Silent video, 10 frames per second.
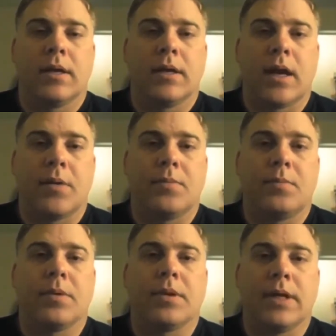I
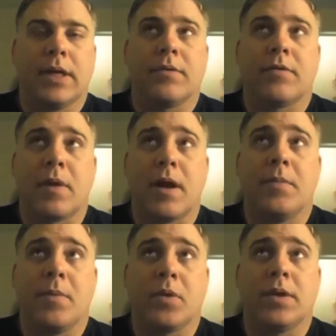believe, if my
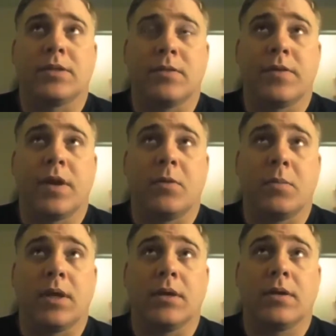memory doesn't fail
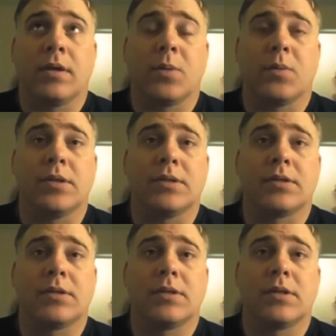me, it
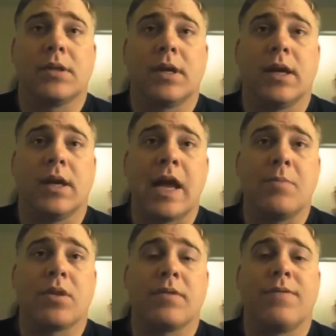was
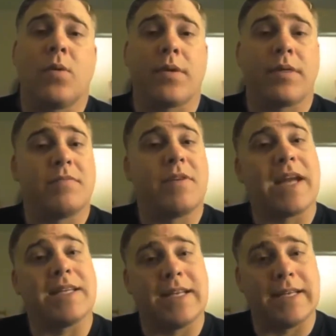April the 4th of
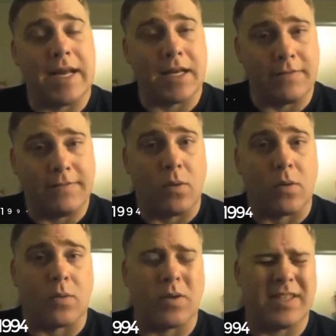1994,
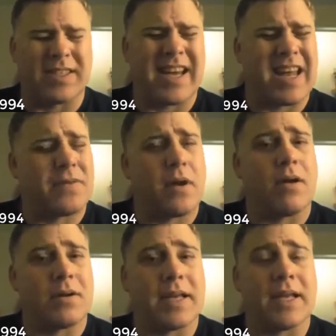which is kind of a
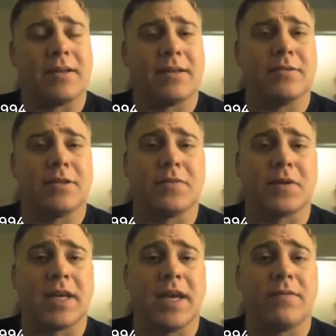hard date to
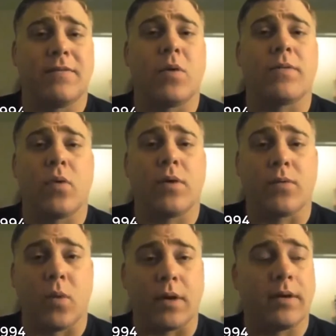forget,
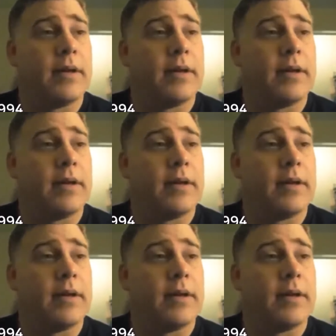444.